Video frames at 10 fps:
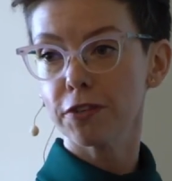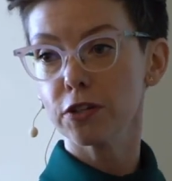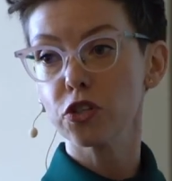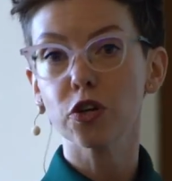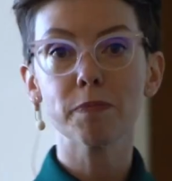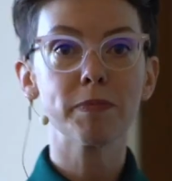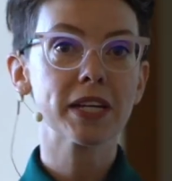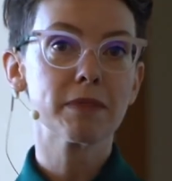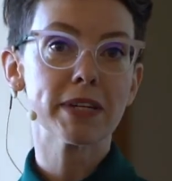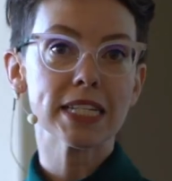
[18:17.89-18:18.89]
folks who have
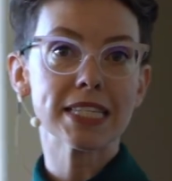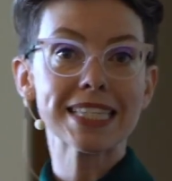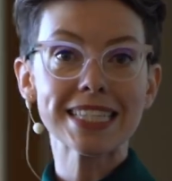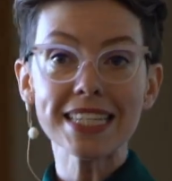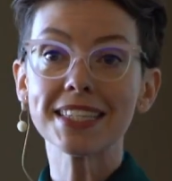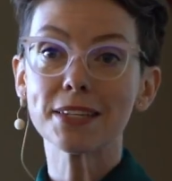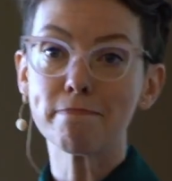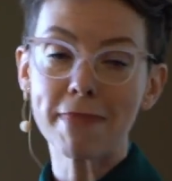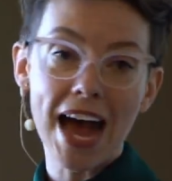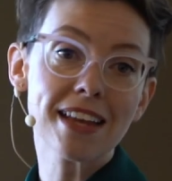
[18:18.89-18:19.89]
been
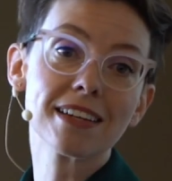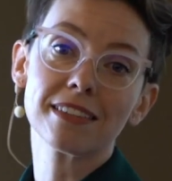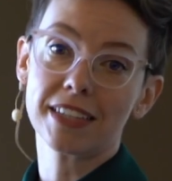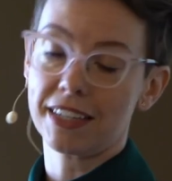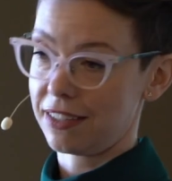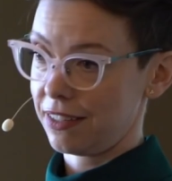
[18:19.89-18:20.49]
systematically